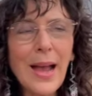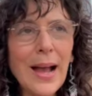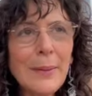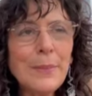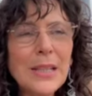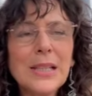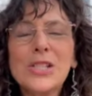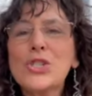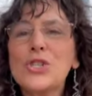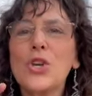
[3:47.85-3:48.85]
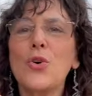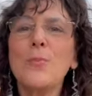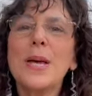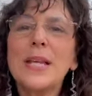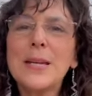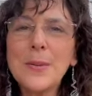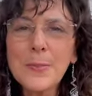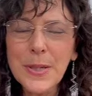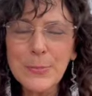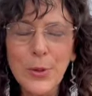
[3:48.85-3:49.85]
I meet so many
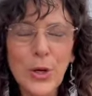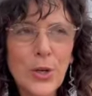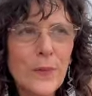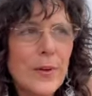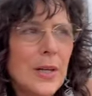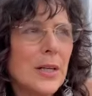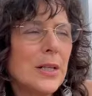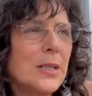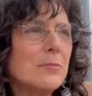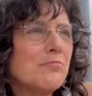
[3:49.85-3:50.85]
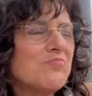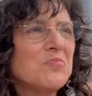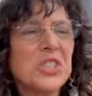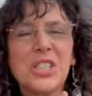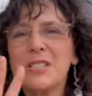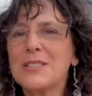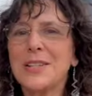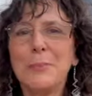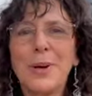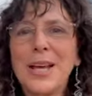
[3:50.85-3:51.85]
people just
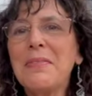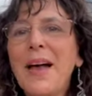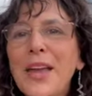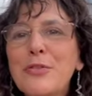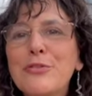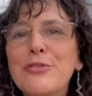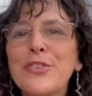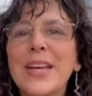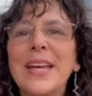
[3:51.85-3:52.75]
in my life,